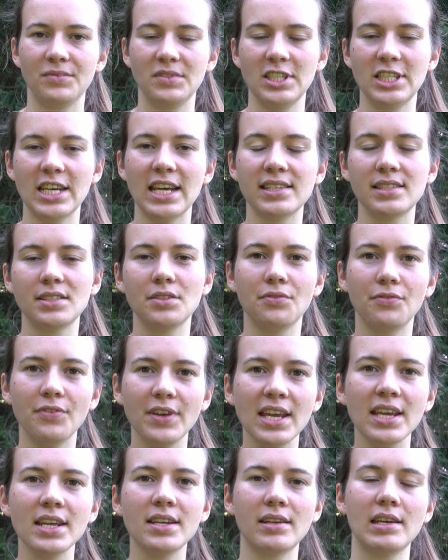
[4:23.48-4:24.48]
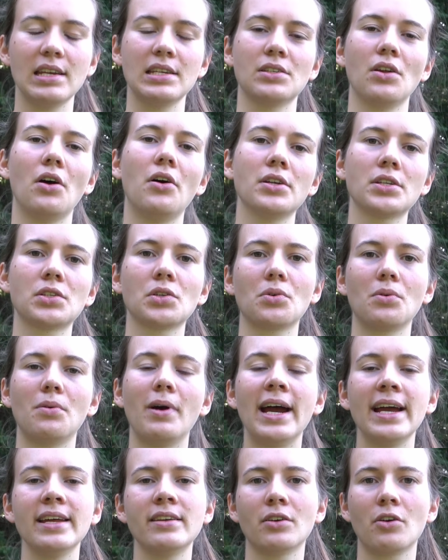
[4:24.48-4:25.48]
Chest to feet is also
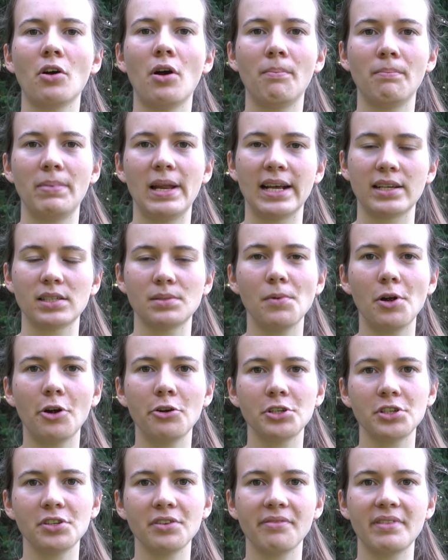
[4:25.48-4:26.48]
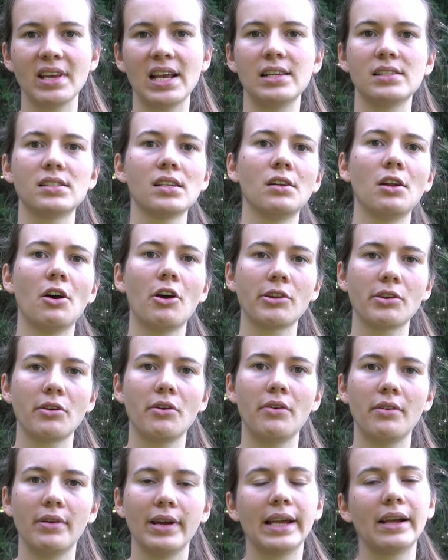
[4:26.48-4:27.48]
quite a complex motion. There's a lot
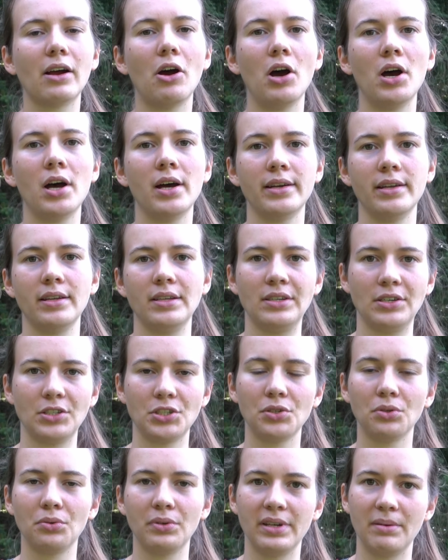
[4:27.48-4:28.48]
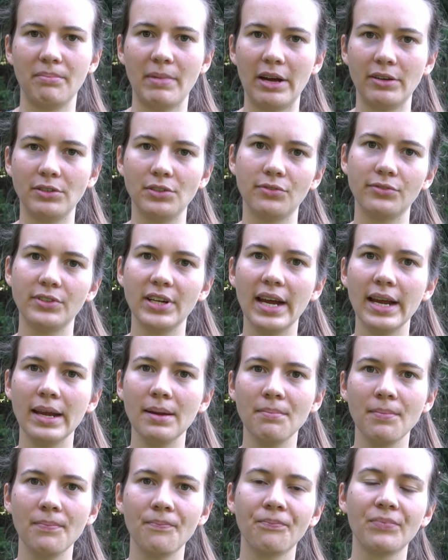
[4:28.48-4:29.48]
going on in a short amount of
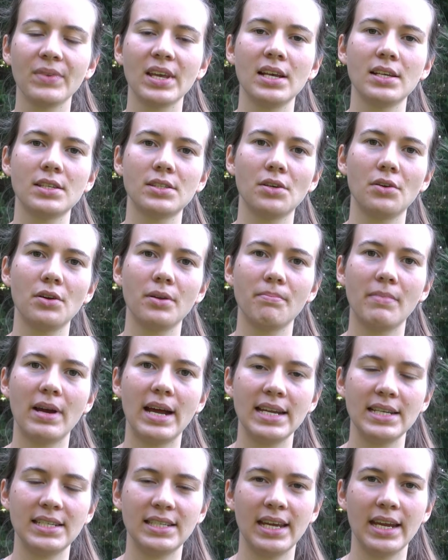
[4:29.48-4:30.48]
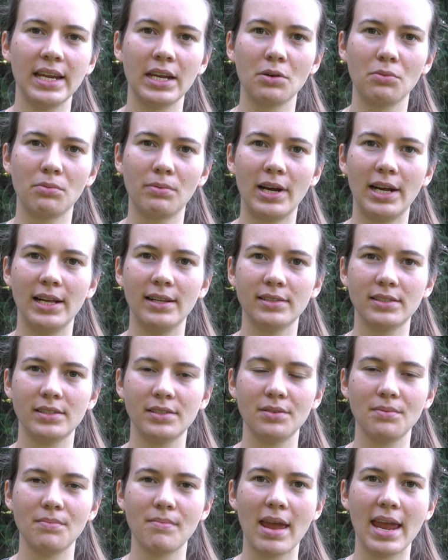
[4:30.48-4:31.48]
time, so it might take a while
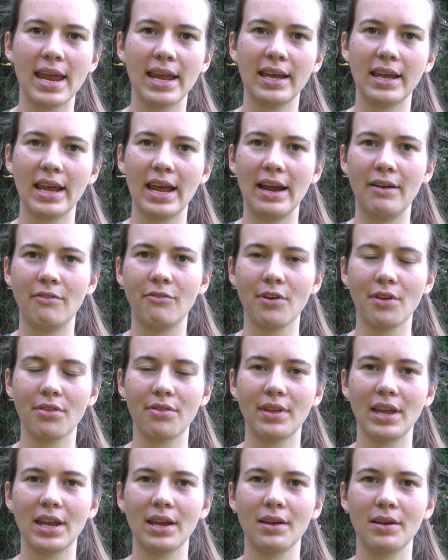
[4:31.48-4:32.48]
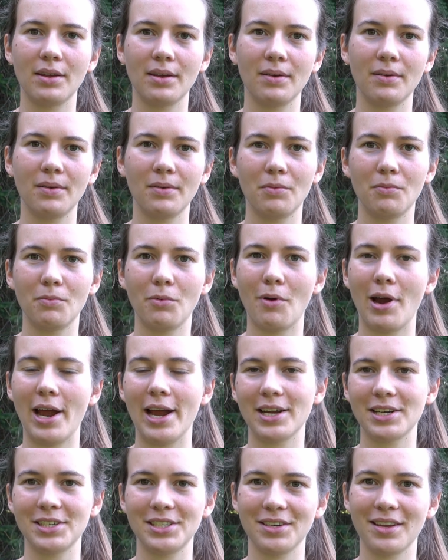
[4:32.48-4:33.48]
to make everything
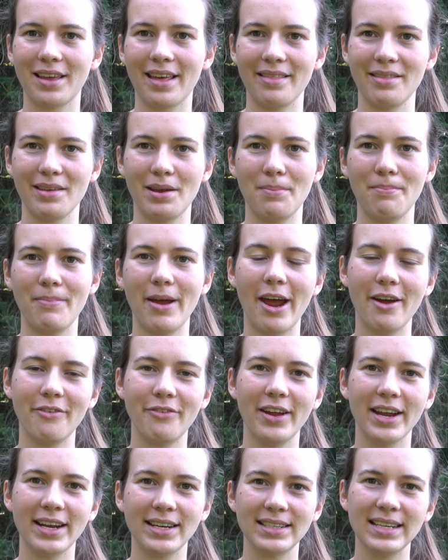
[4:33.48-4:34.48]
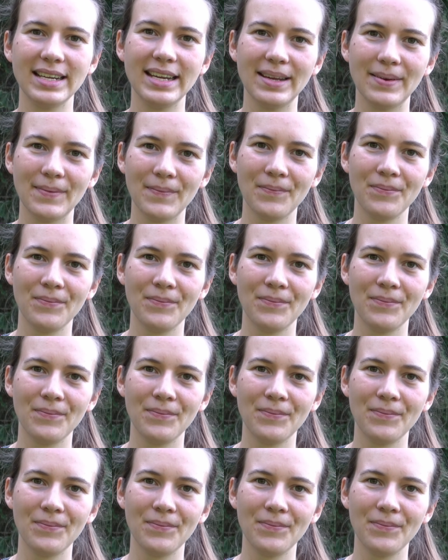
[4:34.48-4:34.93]
work together perfectly.